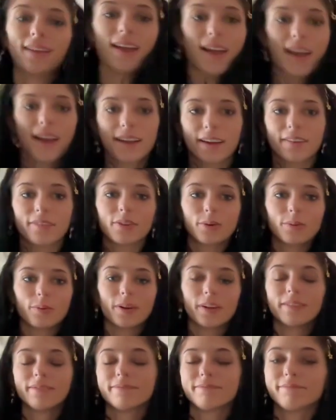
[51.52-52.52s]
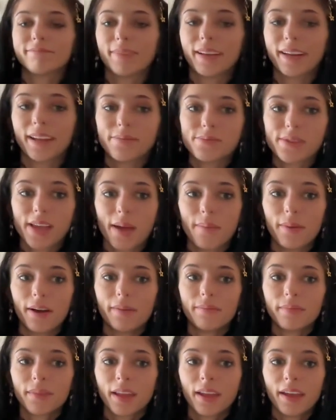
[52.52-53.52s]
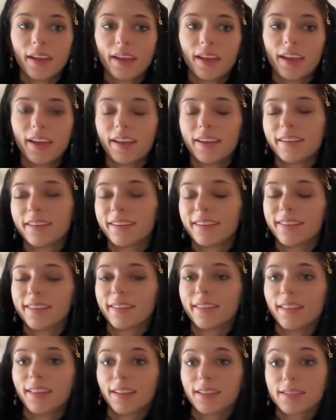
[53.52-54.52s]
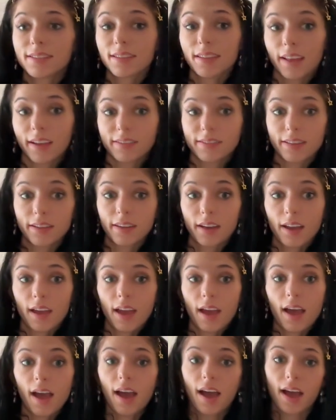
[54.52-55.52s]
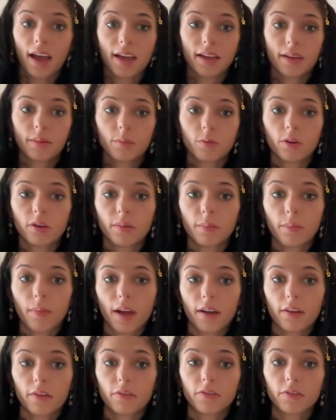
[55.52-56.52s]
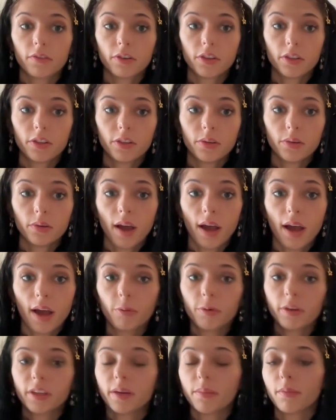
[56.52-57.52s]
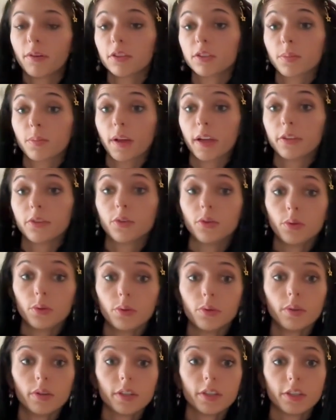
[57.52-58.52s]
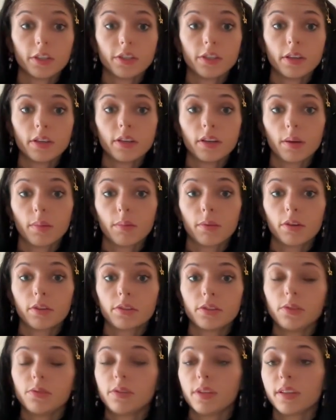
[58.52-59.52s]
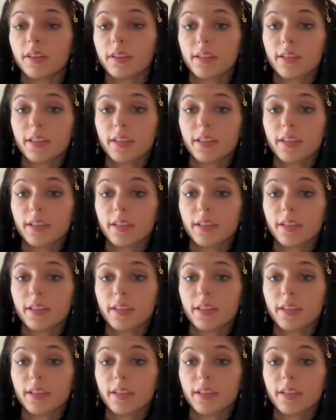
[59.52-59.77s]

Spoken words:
Hi everyone, my name's Emma, and in this lesson, I am going to model for you how we can multiply two-digit numbers using